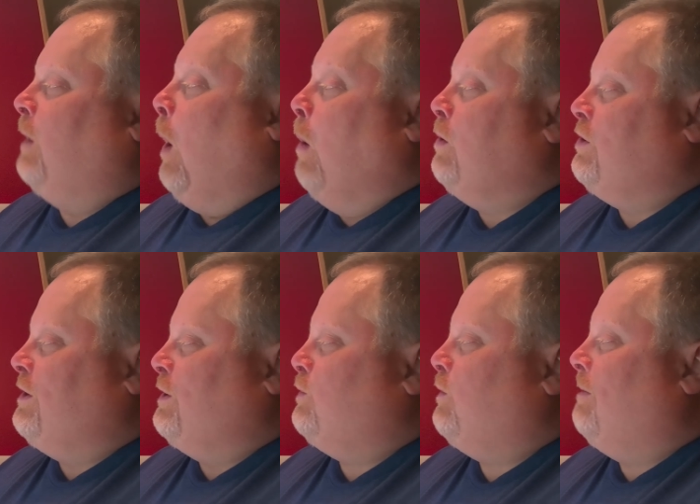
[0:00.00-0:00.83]

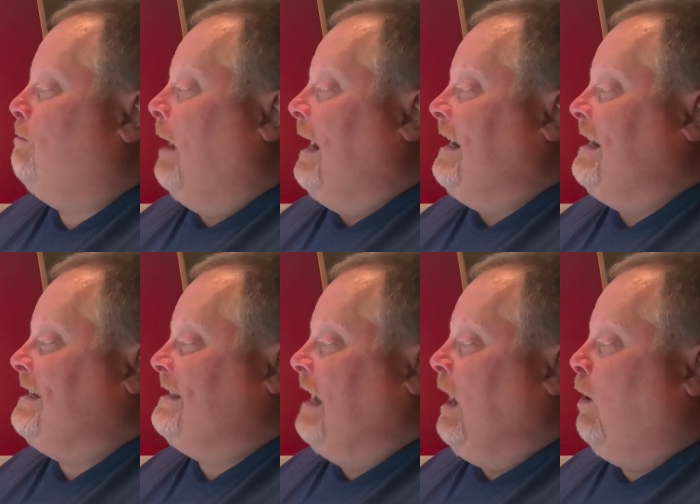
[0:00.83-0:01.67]
oceans with mighty
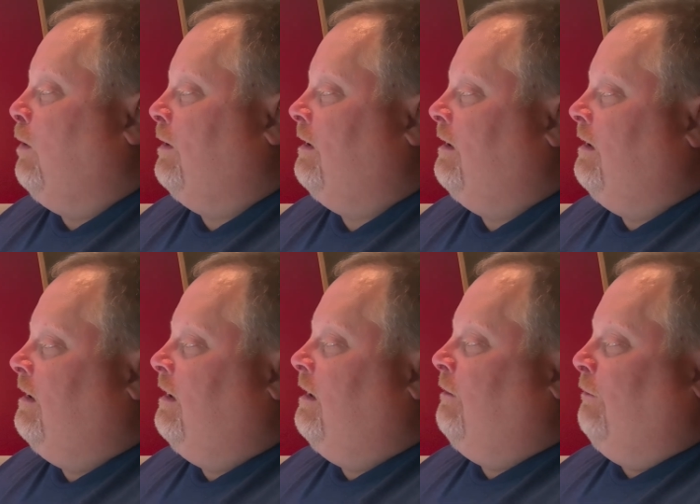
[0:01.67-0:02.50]
sound,
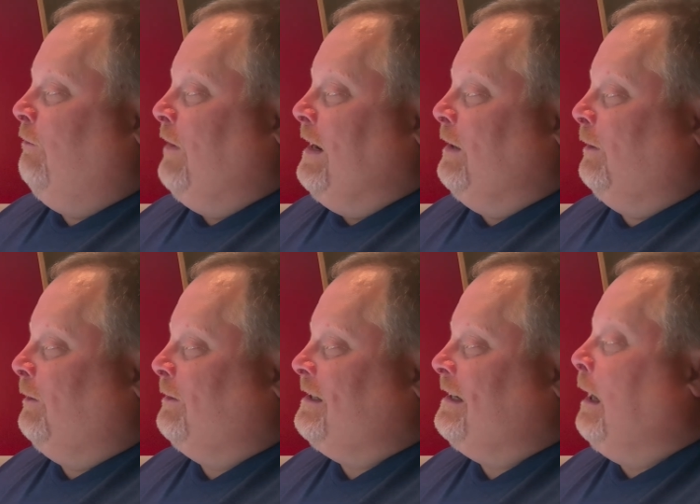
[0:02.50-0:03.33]

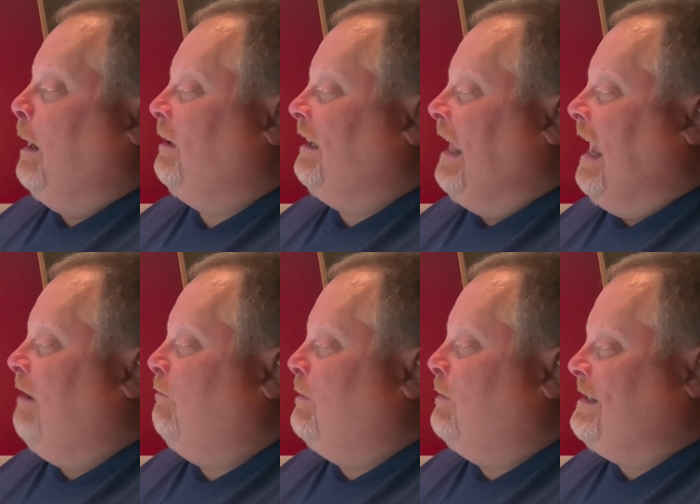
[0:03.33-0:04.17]
fields come
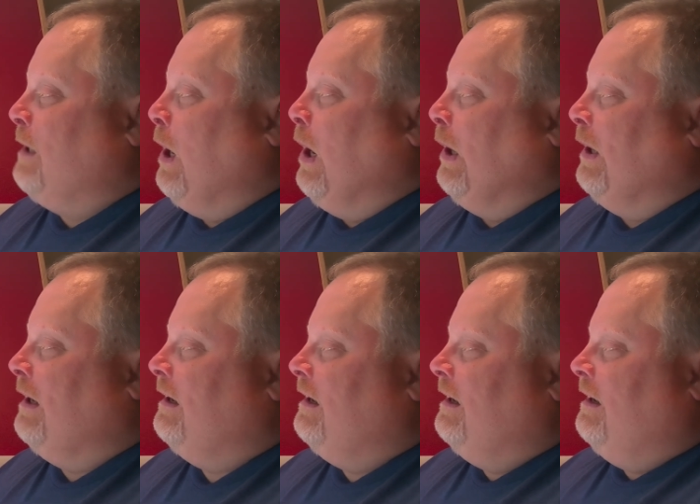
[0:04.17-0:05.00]
alive with
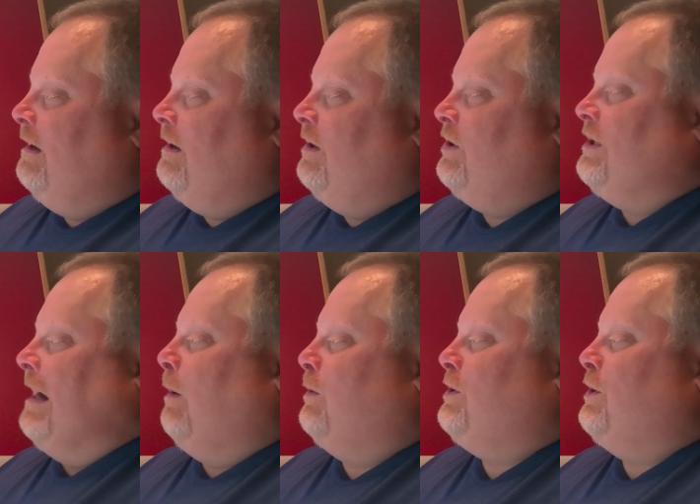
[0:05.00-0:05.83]
song.
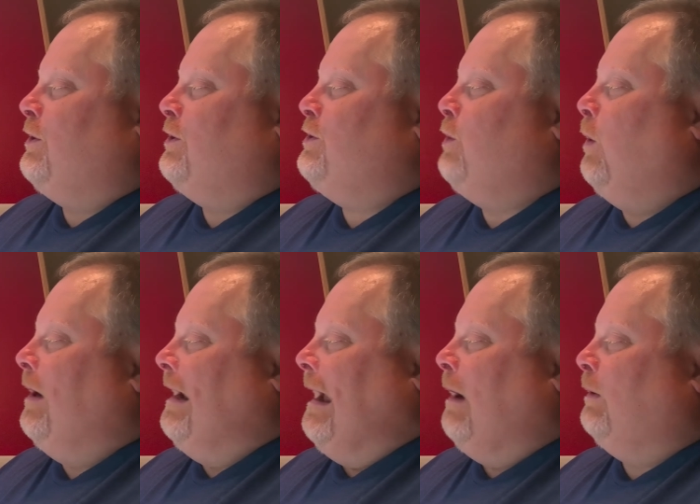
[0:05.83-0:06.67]
Shout your
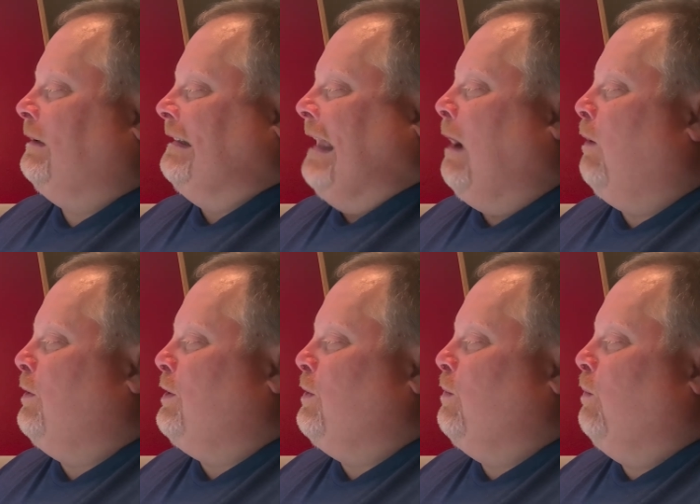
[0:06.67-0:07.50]
joy out
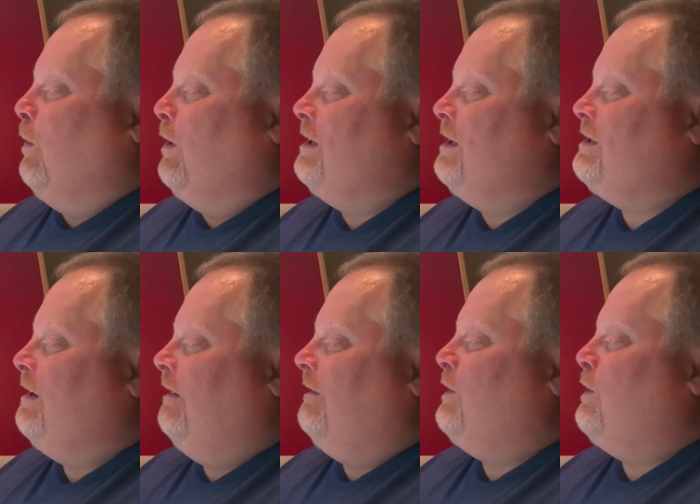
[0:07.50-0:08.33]
loud, you woods,
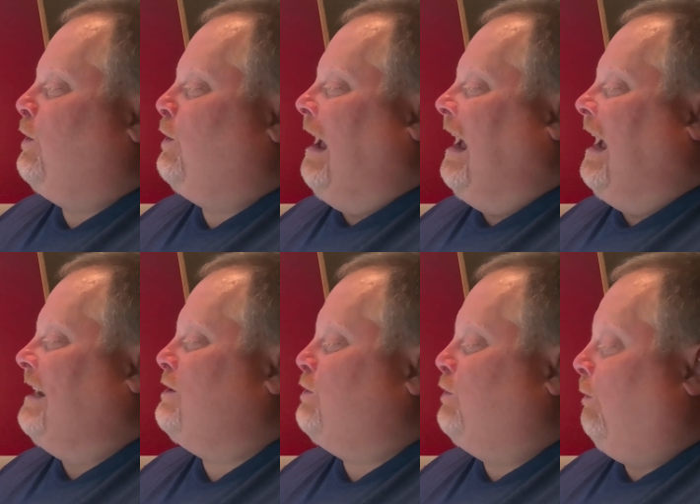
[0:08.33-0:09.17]
your God
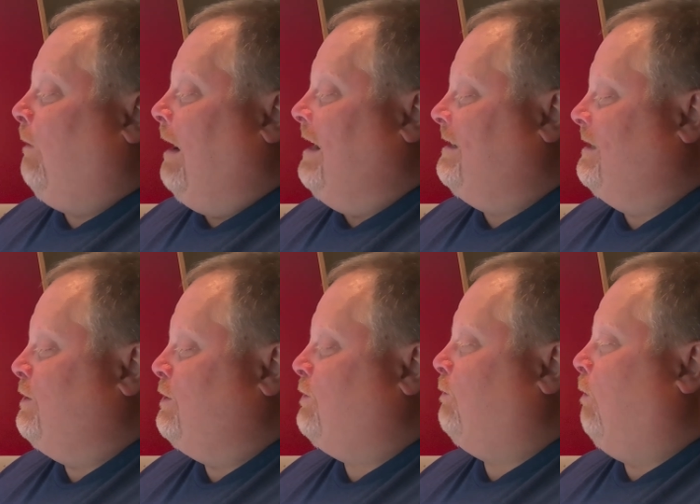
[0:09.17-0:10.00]
is great
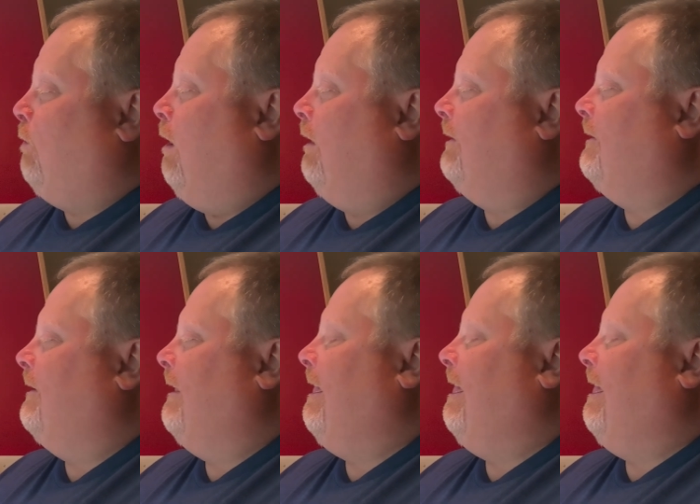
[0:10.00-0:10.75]
and strong.